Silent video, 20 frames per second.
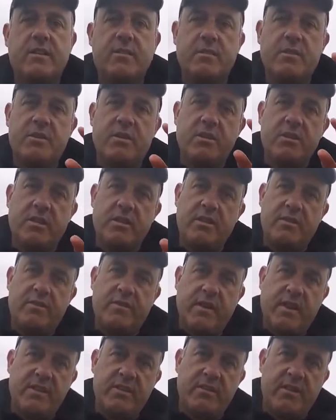which is in the
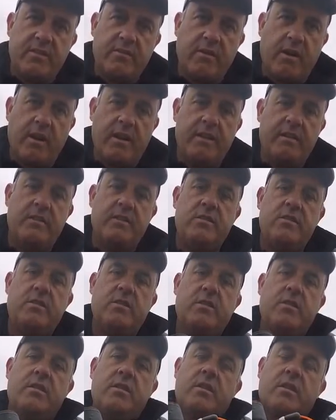Frenzy range,
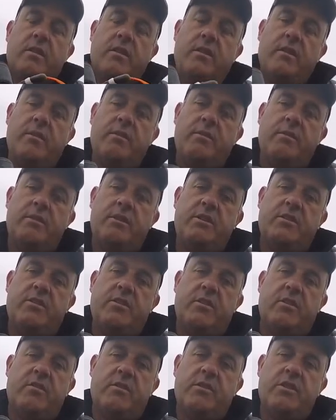which is
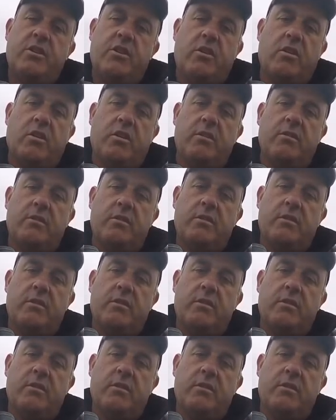an orange hollow.